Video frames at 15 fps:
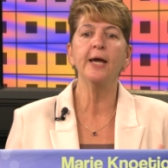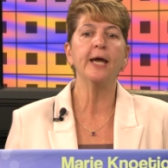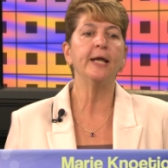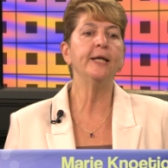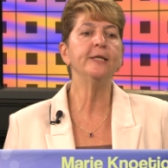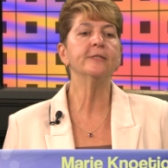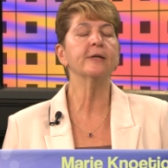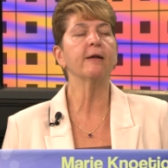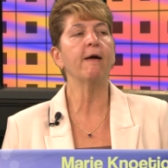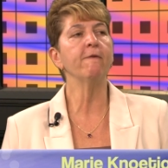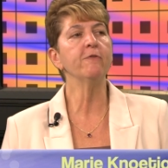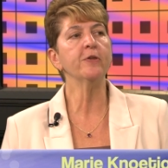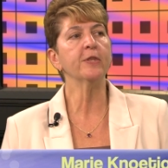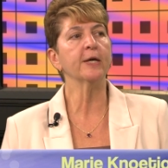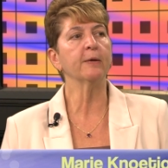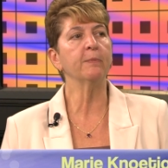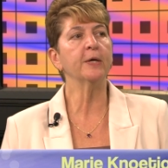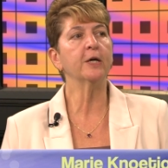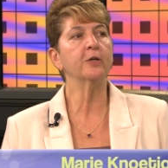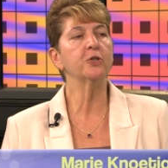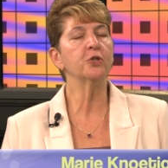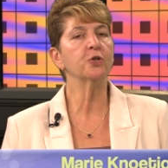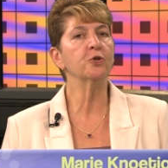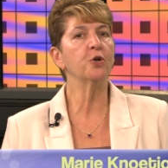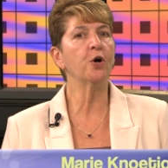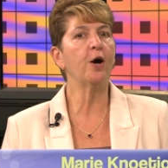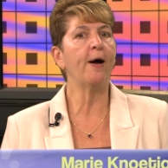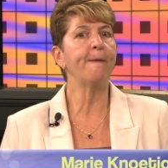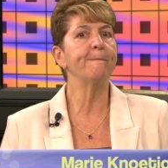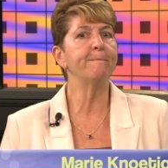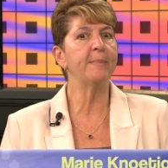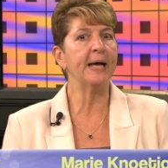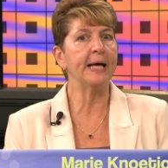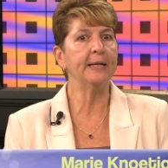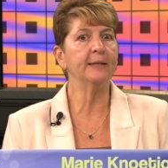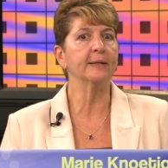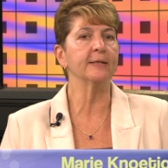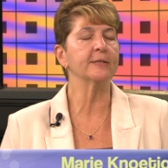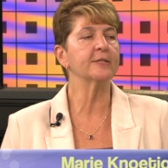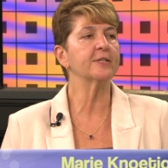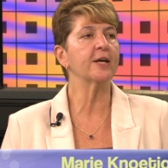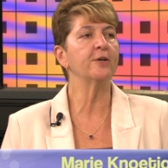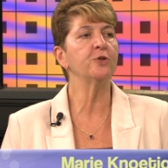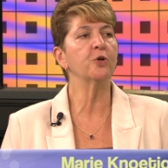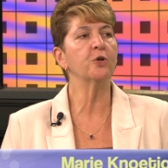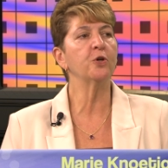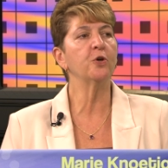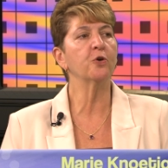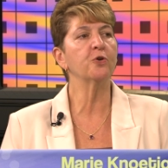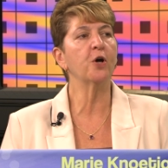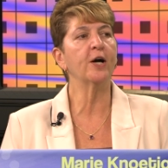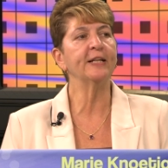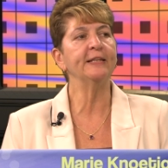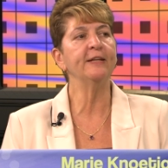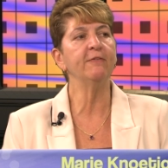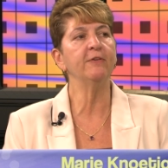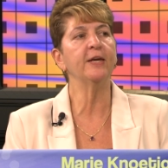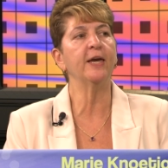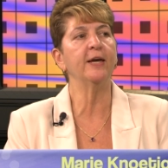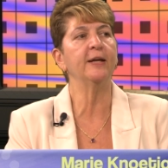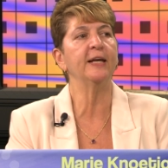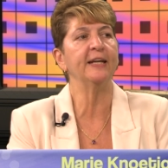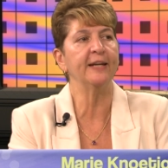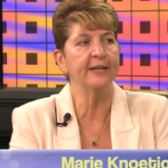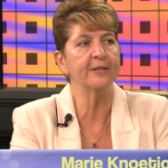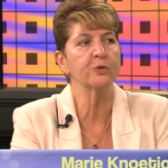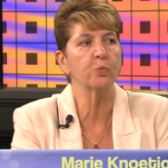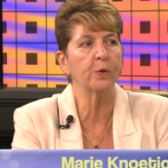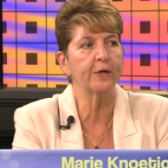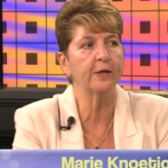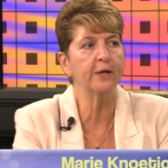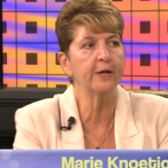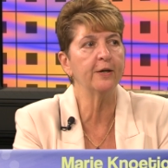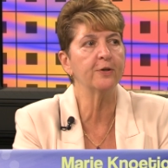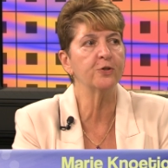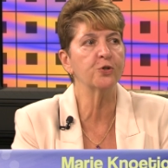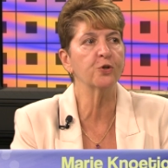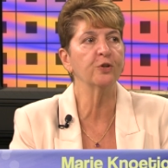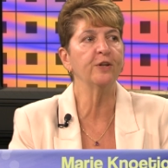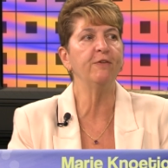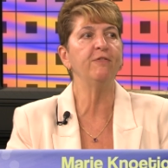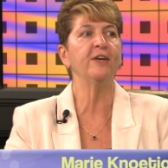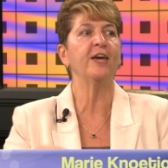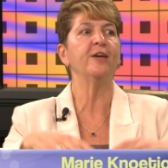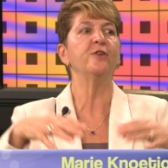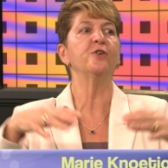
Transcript: it eats at everything, because you're not balanced and you're not living in it is what it is. You're living